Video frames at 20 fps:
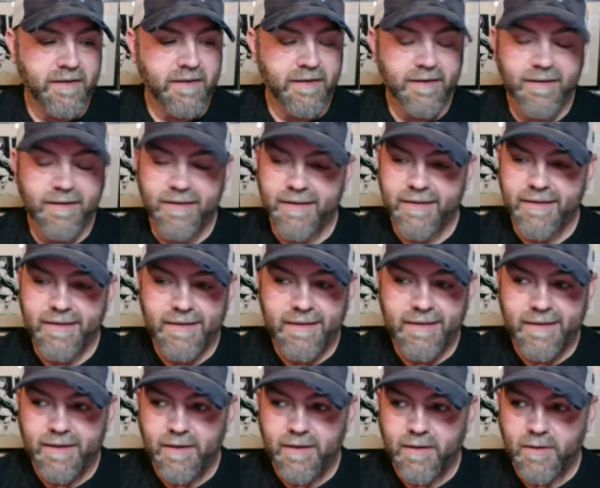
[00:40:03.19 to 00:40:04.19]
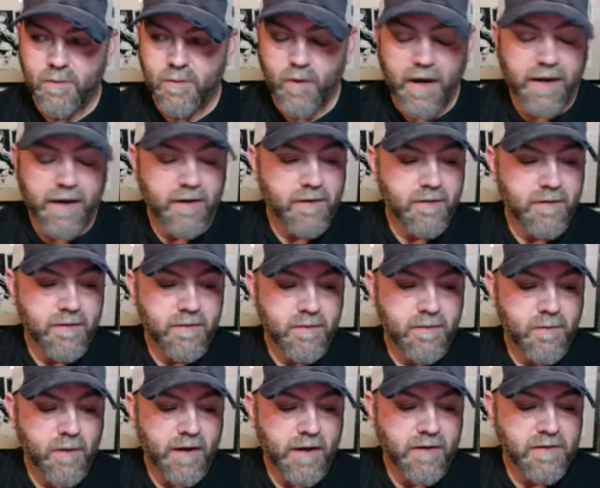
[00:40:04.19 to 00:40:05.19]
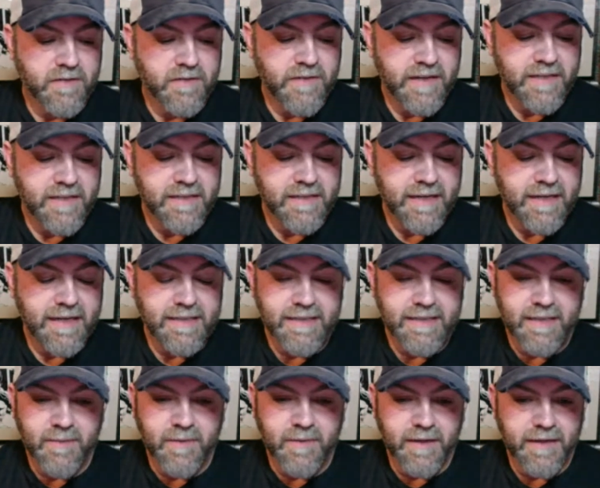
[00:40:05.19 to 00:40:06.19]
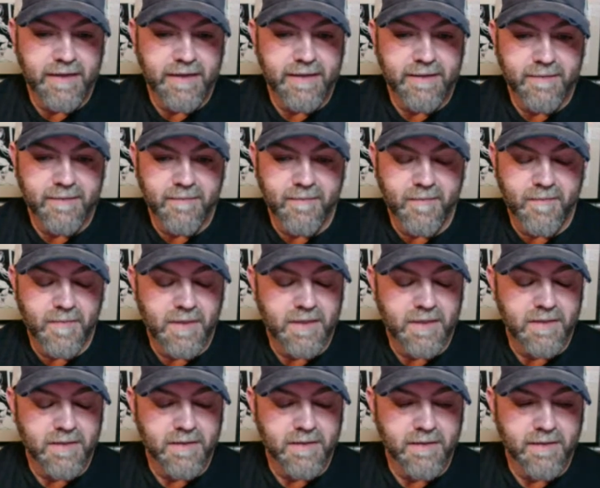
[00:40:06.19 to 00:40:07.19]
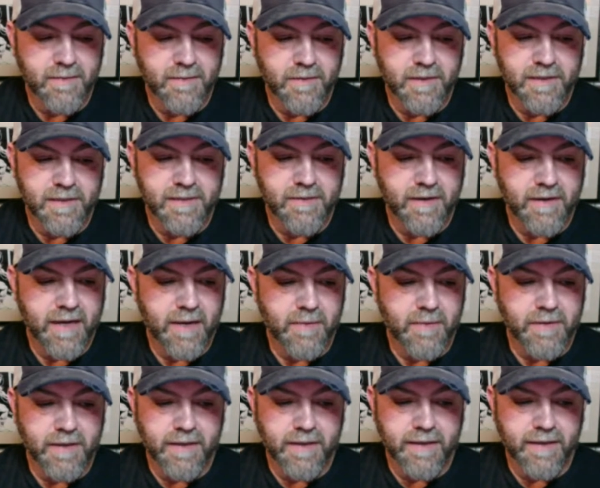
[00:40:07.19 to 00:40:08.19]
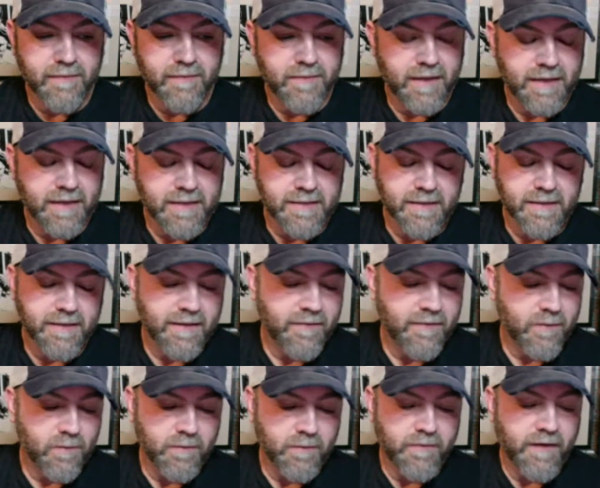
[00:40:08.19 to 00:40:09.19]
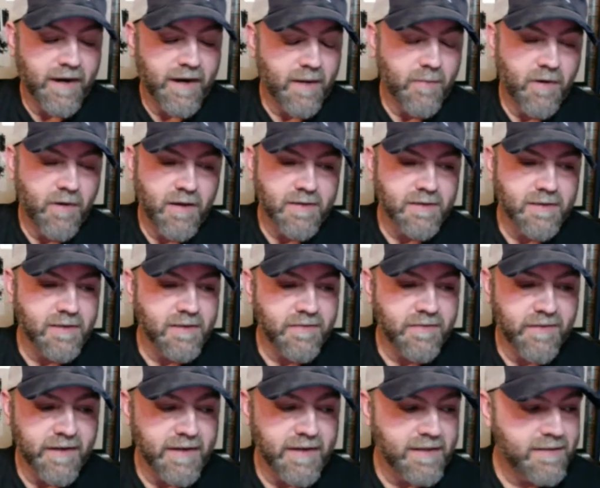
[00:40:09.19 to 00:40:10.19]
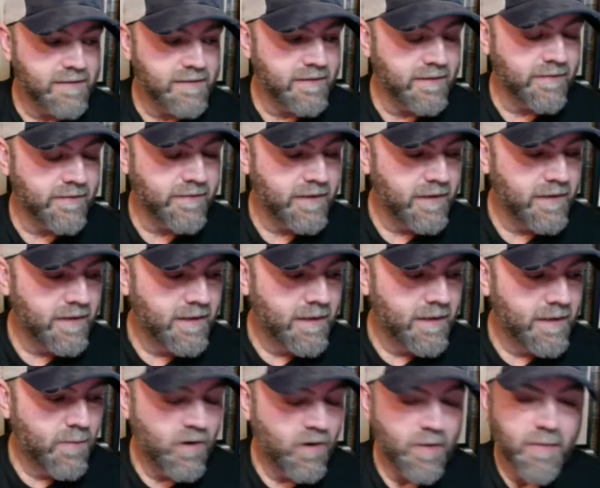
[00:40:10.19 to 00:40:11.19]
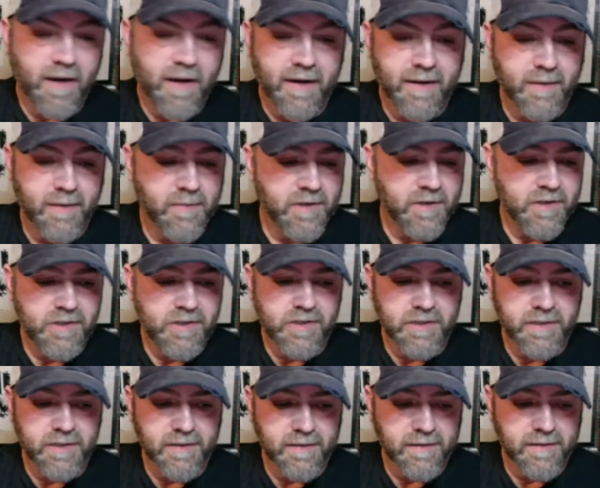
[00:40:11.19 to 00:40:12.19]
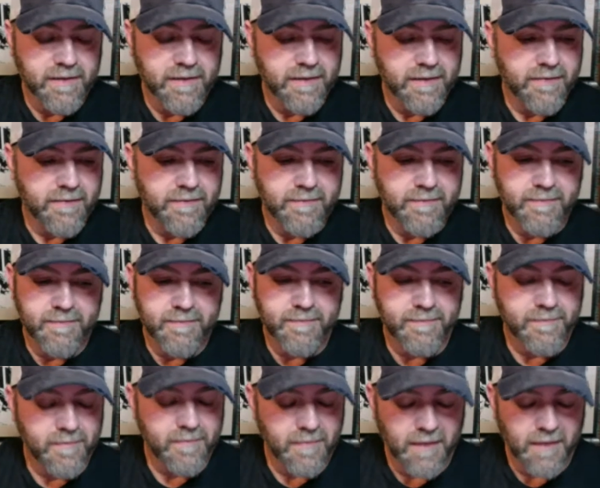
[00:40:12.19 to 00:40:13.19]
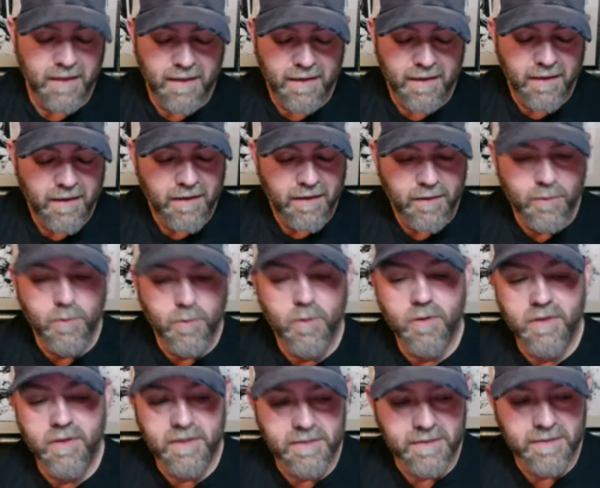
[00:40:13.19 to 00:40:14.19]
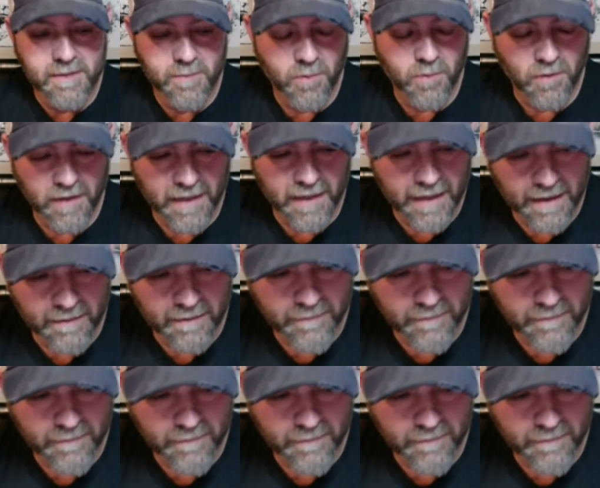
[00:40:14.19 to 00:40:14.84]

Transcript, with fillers: Uh, Rhyno Rhyno's facing the A team again, so uh, we're going to see what happens to that. They like I said, they've a fireball in his face. They've put him out of commission. They they're ruthless to the poor guy.